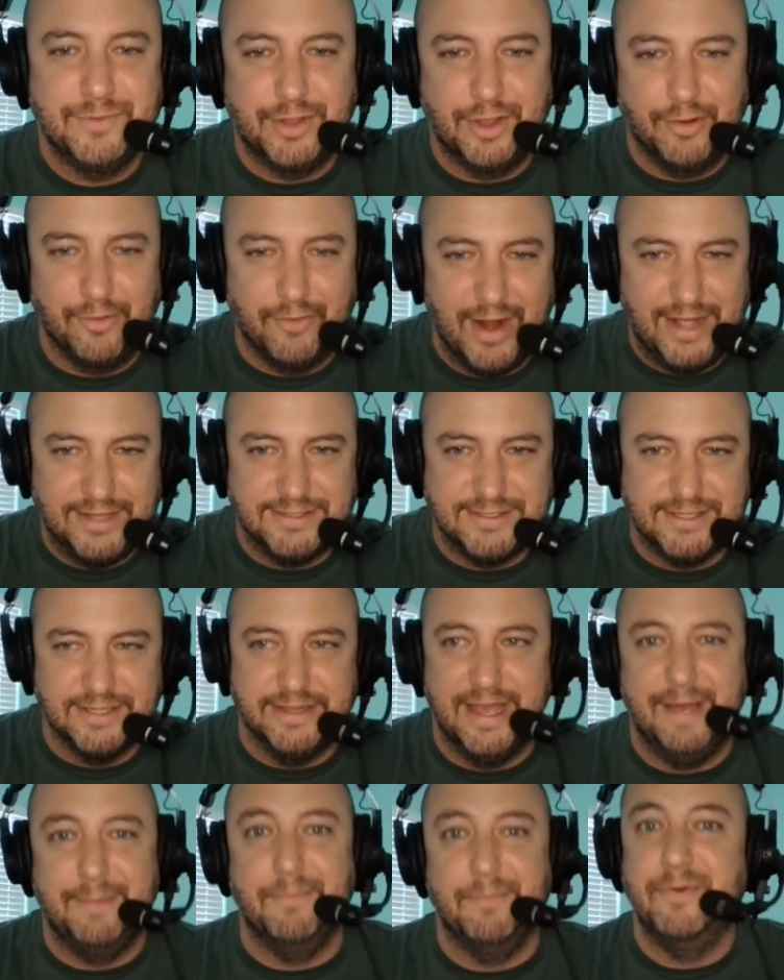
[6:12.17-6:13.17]
Congrats to
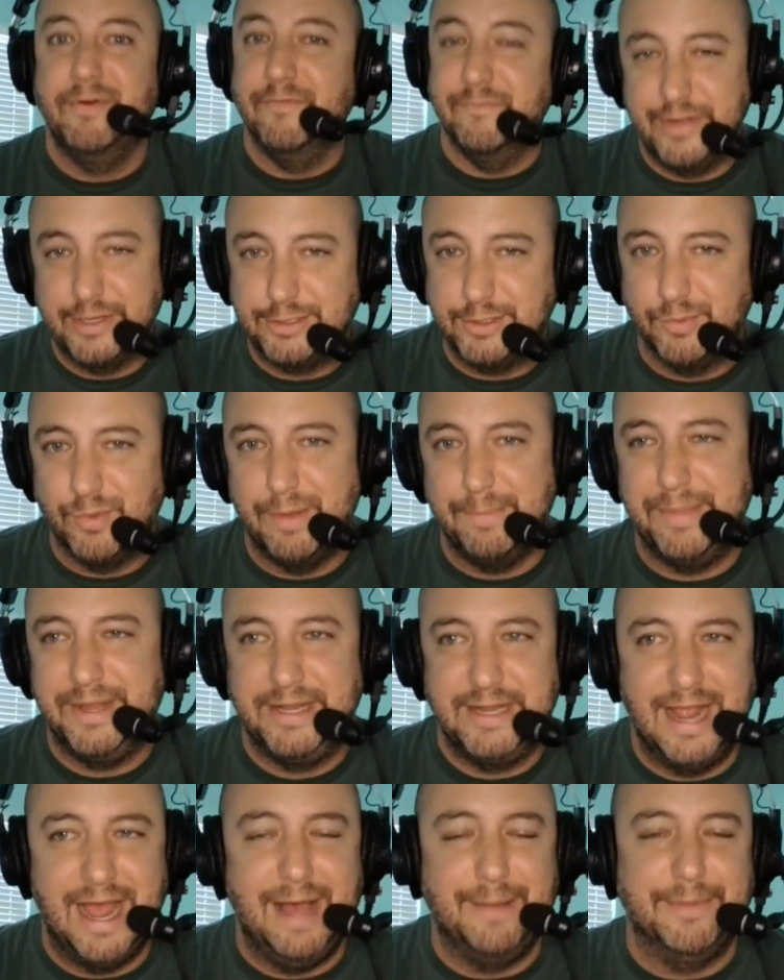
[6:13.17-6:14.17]
them. Victor
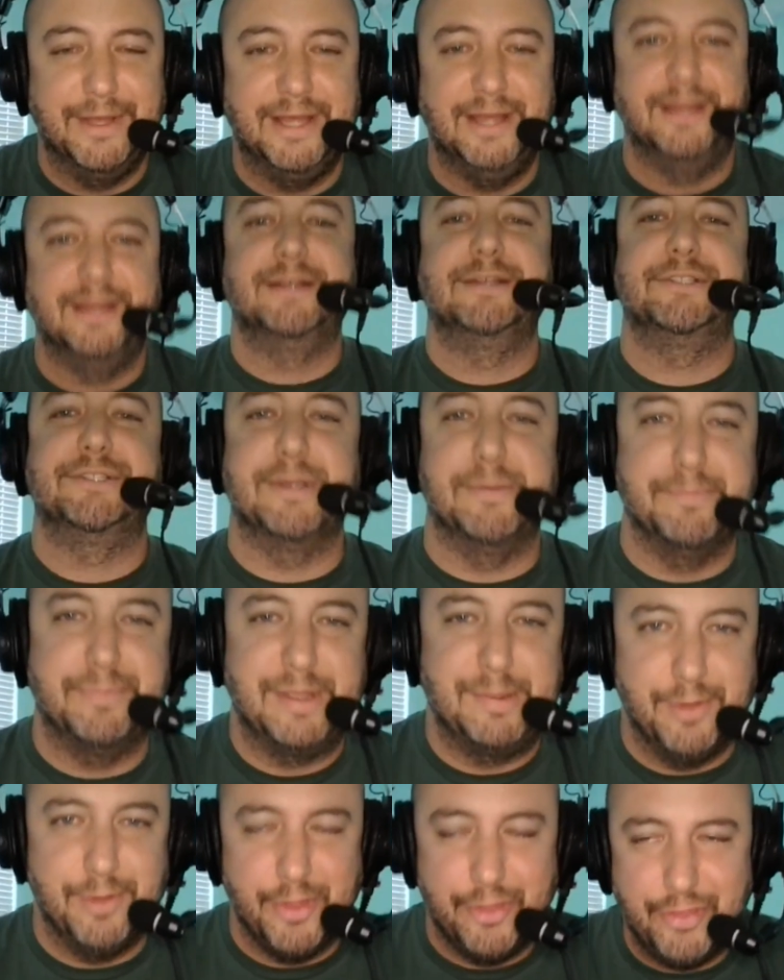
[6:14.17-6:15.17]
Wembanyama, some
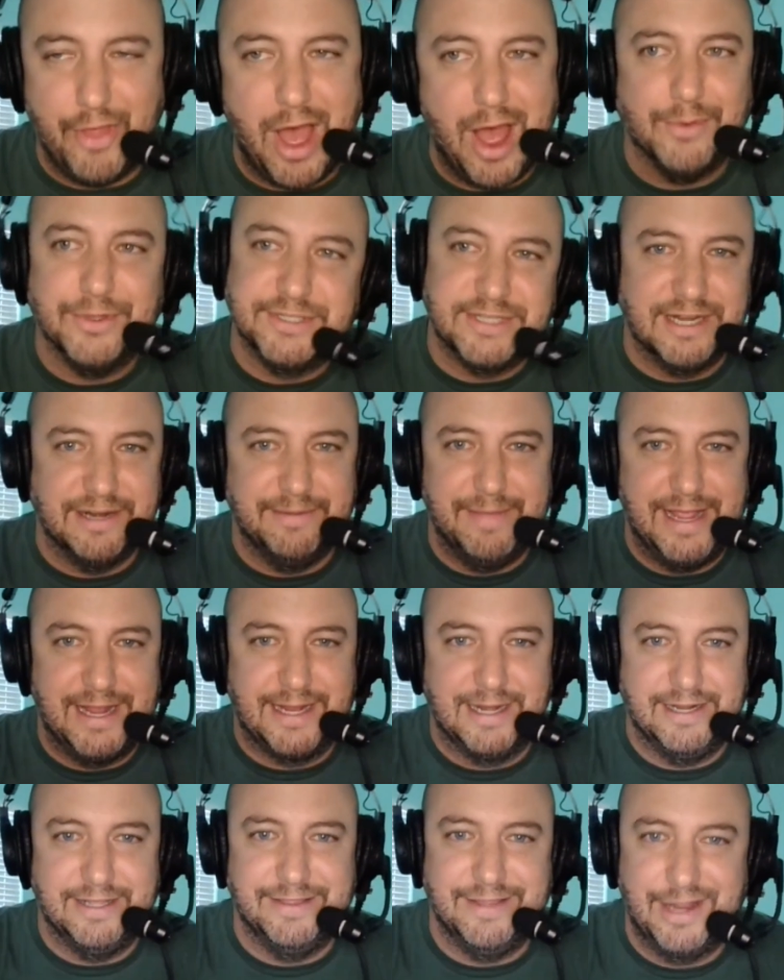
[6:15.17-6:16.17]
people thought was going to
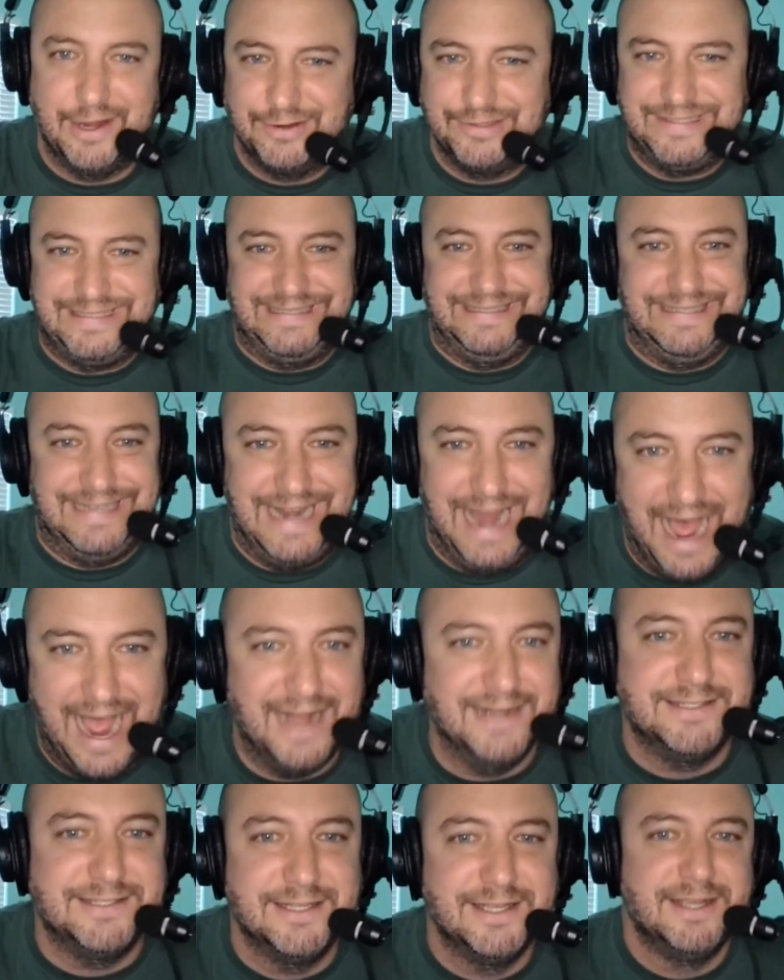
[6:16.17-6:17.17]
make it in there, did
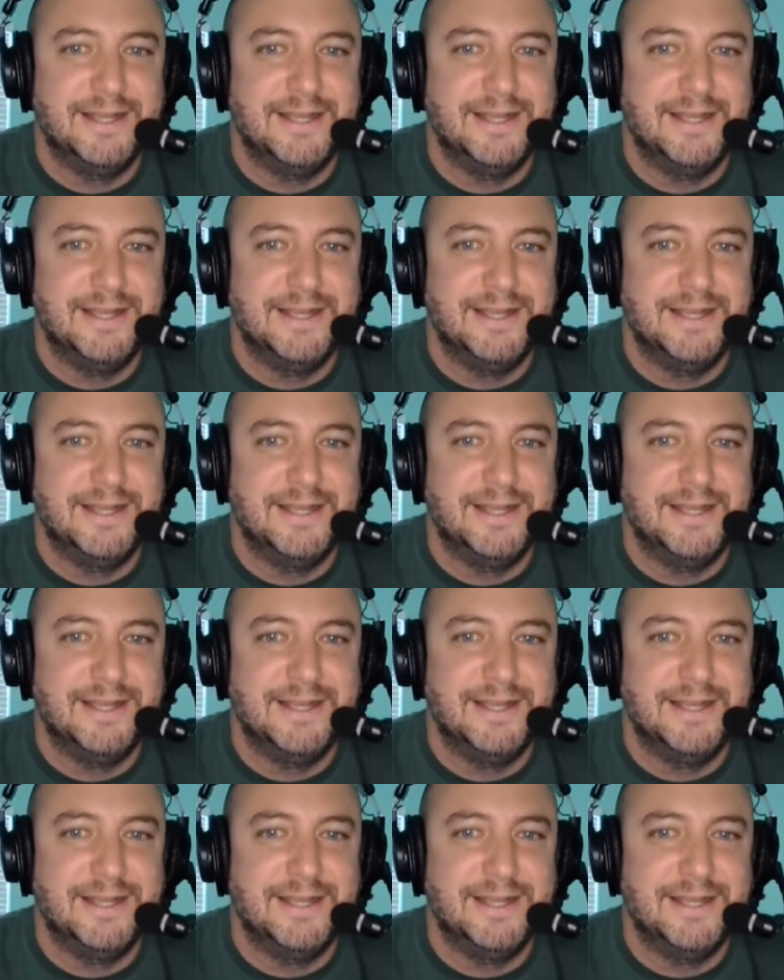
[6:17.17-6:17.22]
not.